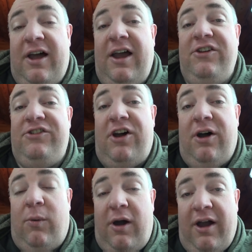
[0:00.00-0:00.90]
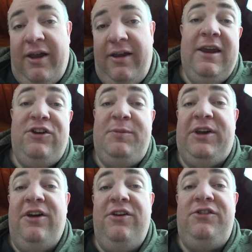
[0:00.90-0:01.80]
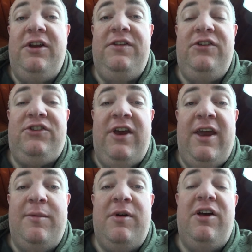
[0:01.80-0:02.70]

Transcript: I saw why. It's because this game